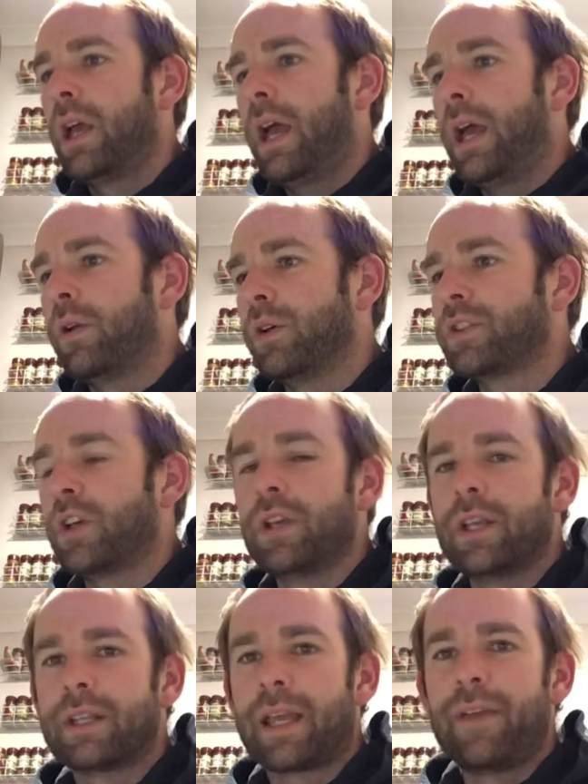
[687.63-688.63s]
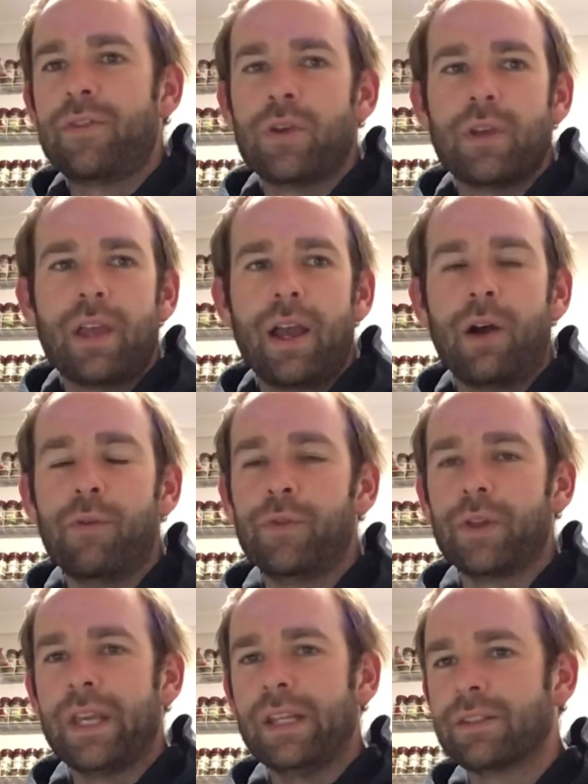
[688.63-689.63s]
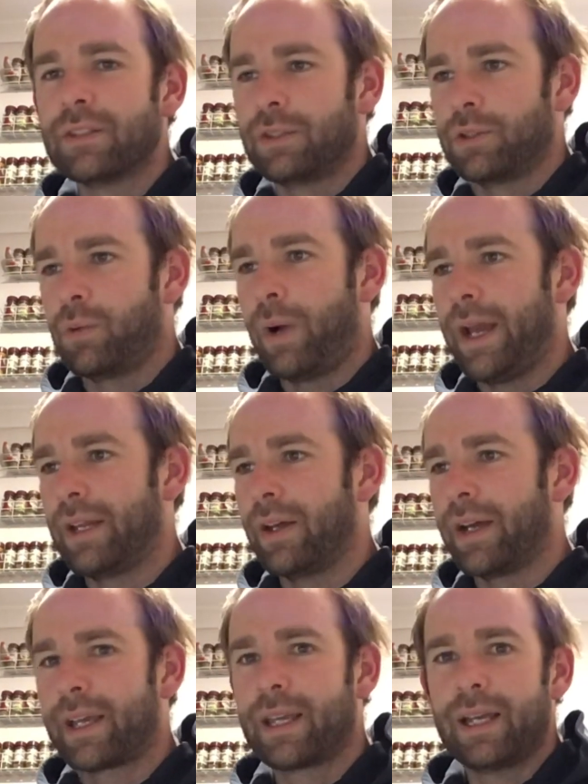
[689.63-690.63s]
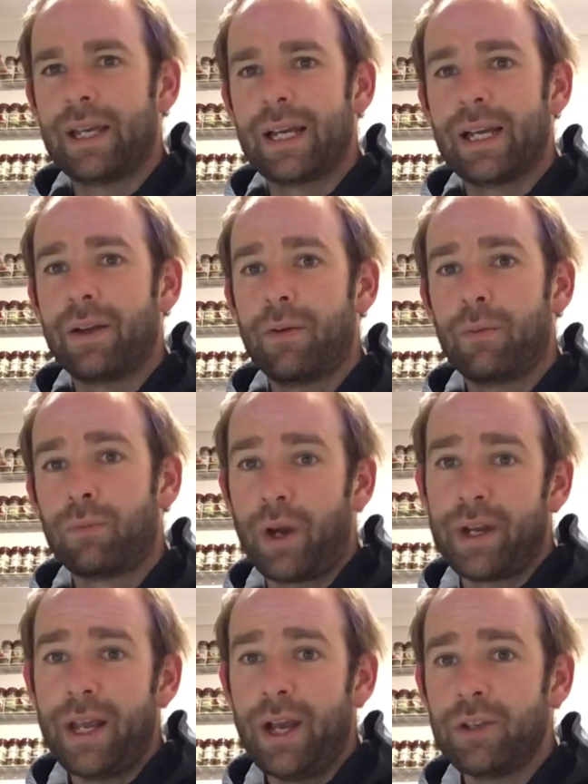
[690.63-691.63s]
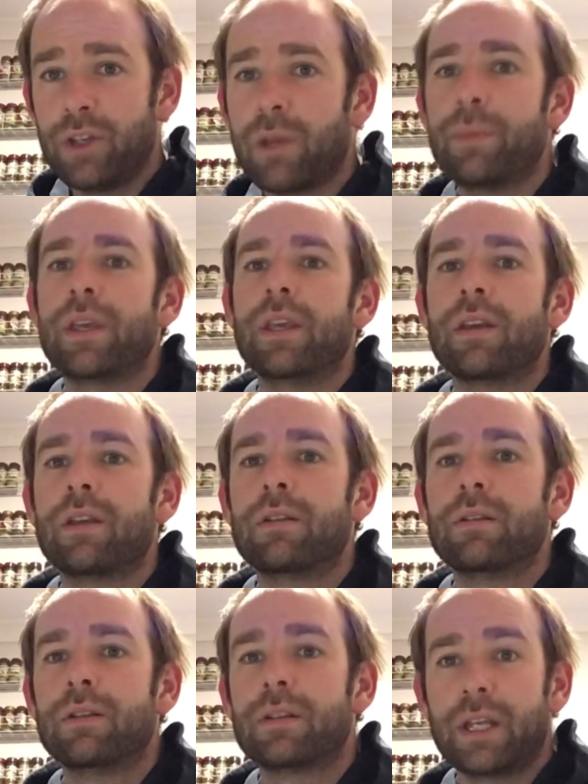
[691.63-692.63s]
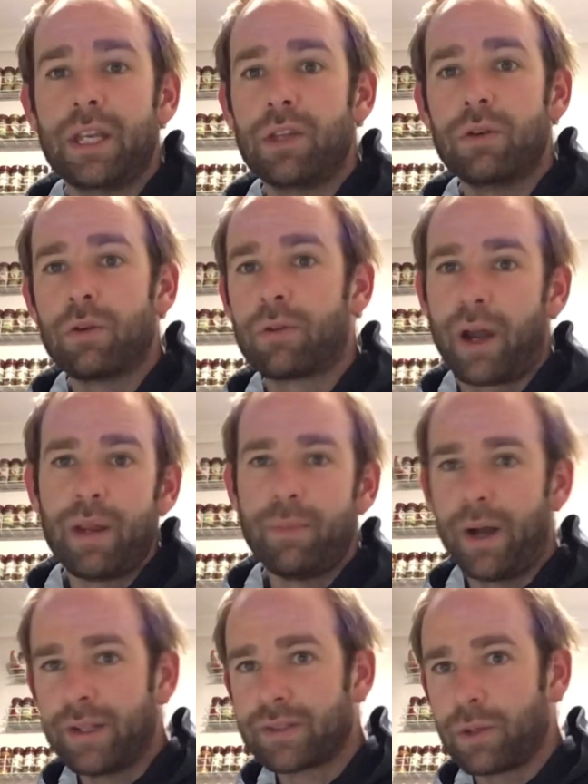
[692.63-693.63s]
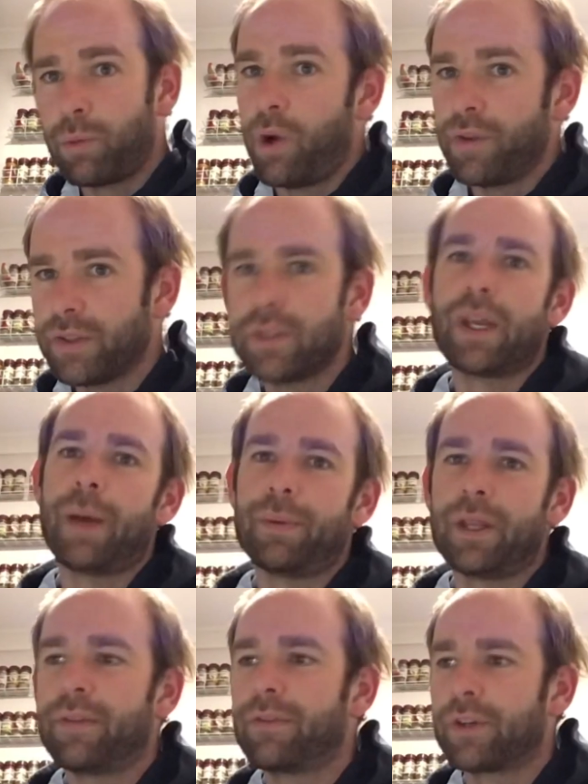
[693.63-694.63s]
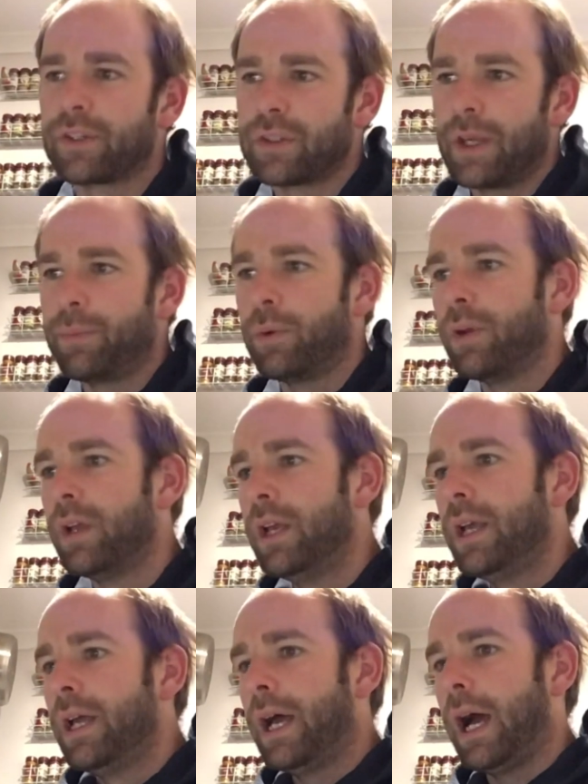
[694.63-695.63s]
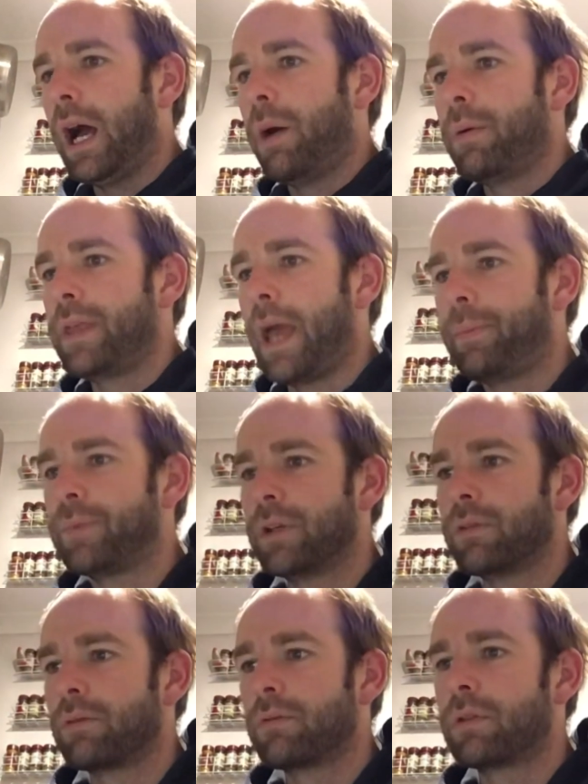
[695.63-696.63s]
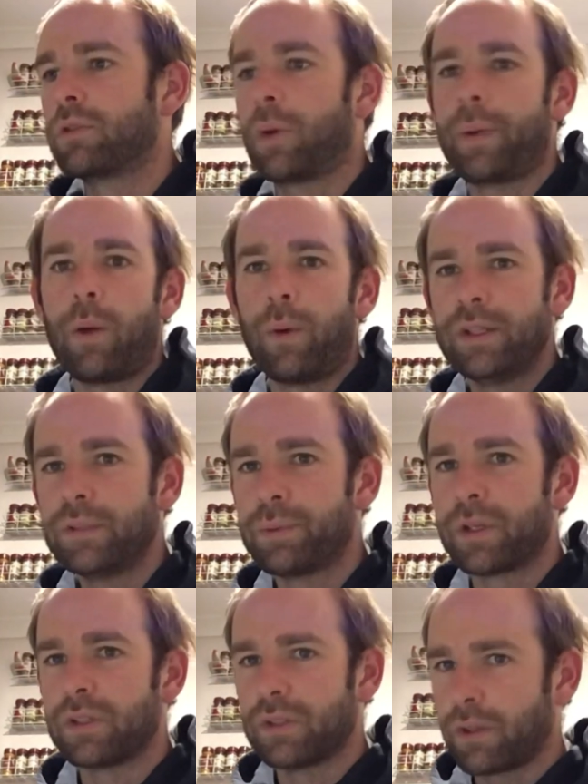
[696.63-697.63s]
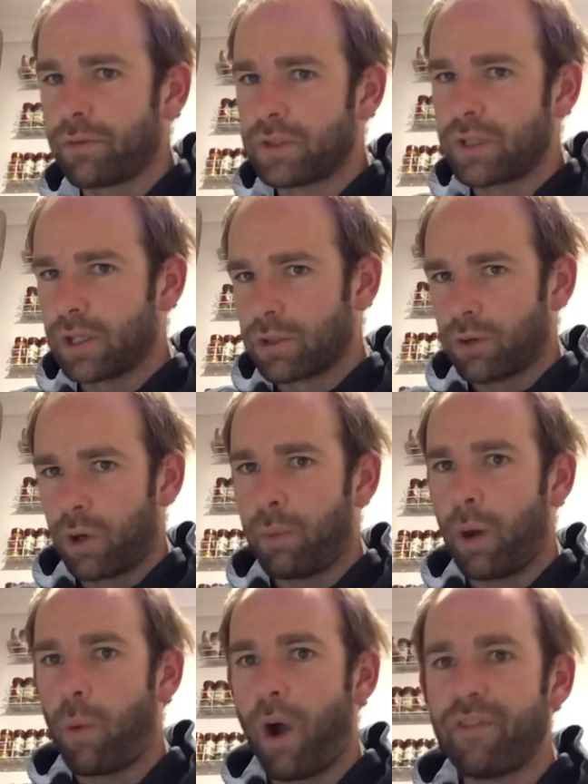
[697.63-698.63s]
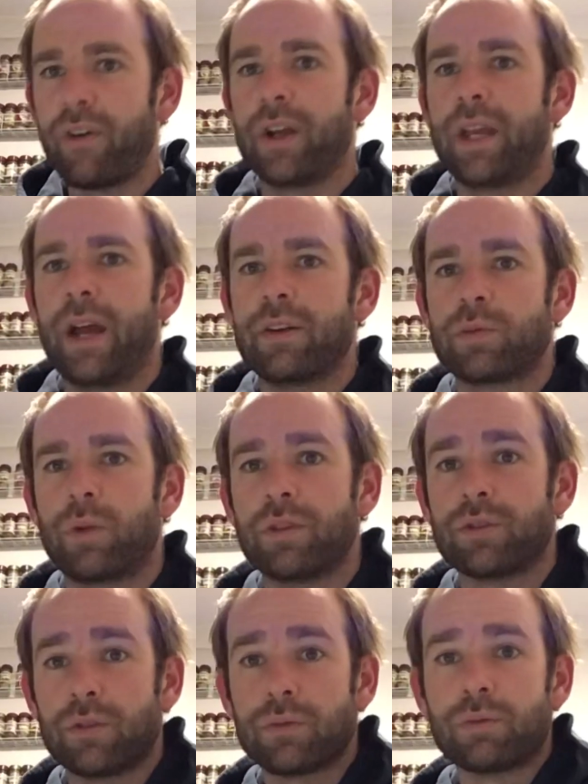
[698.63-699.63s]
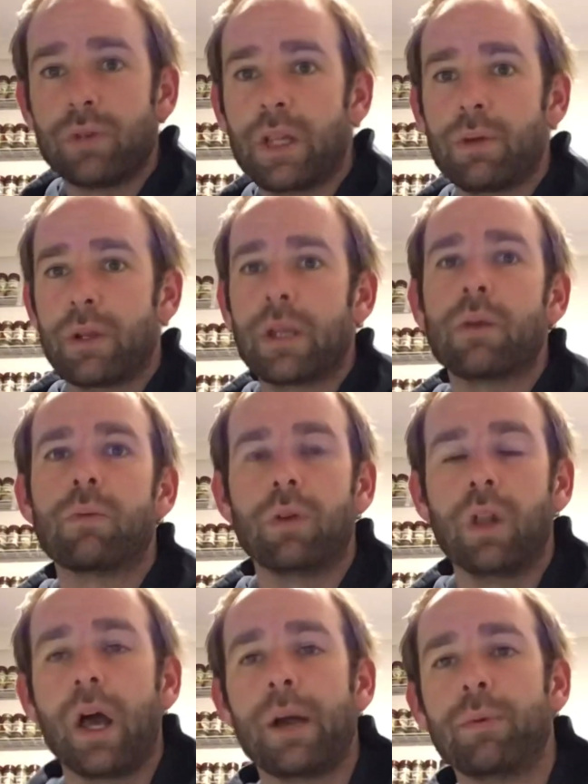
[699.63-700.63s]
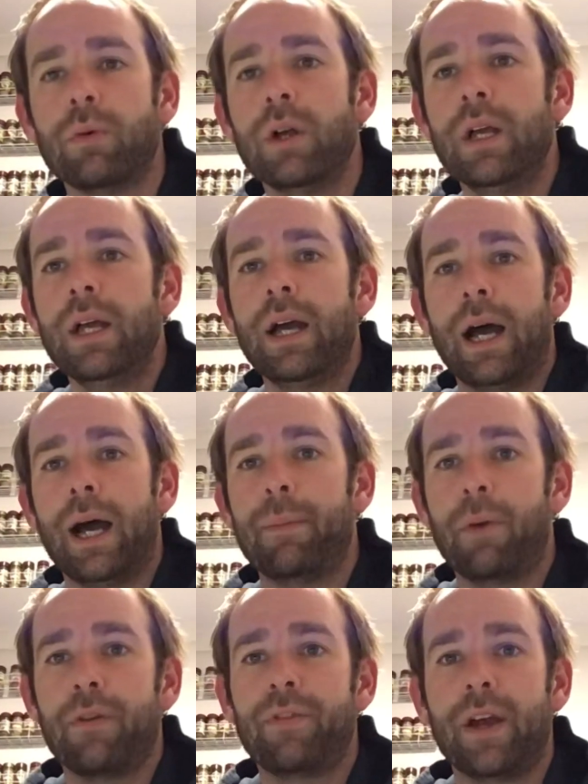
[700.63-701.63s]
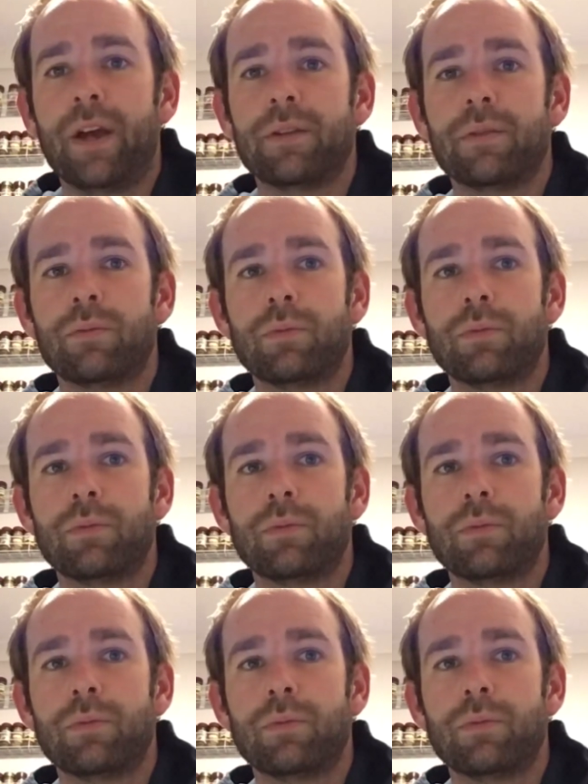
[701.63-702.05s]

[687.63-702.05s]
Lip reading: And also it gave you helpful hints along the way, like right now you could be cleaning your grain basket while this is happening, for example. The app didn't drop out once because it's obviously controlled by Wi-Fi now as well, so it was really, really reliable. I found